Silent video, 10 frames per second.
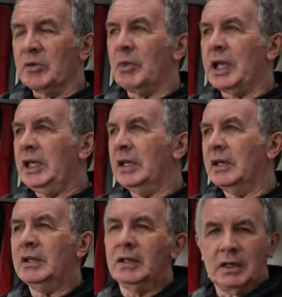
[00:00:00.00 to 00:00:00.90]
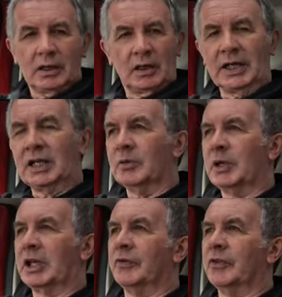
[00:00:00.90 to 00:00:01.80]
than me and it'll
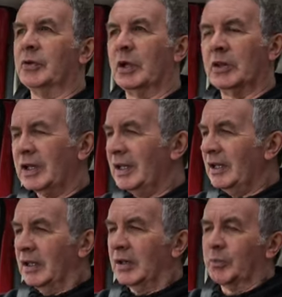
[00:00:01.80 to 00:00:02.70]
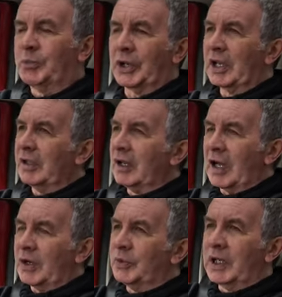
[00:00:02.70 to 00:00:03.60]
be comfortable. But
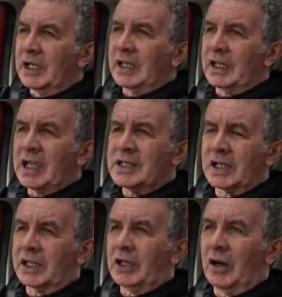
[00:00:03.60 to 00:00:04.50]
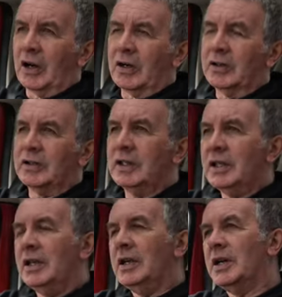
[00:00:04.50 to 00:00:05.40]
I really, as a car,
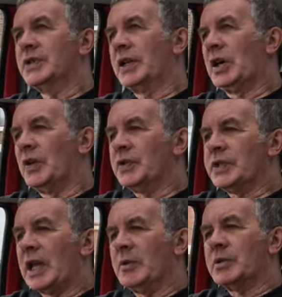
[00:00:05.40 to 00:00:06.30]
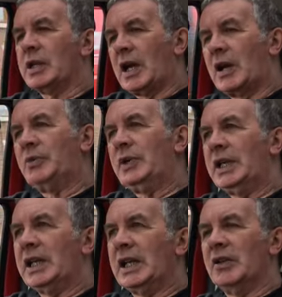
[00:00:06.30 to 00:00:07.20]
as a concept, I
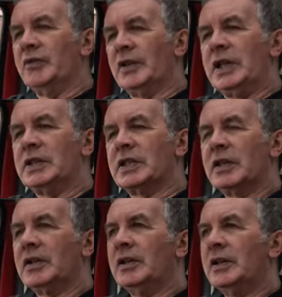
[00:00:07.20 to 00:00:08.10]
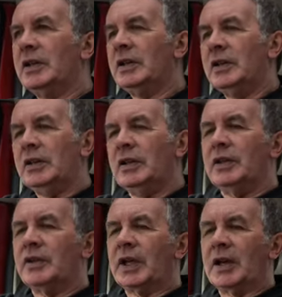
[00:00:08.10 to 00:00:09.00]
really love these.
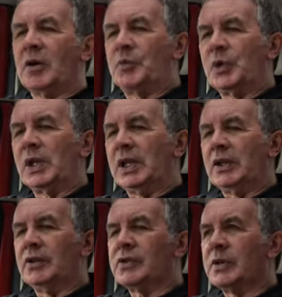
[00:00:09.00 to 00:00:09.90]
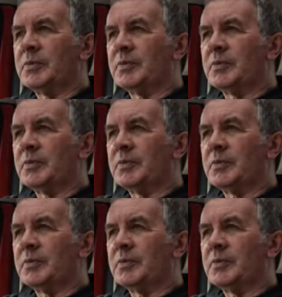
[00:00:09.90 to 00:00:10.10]
They are brilliant.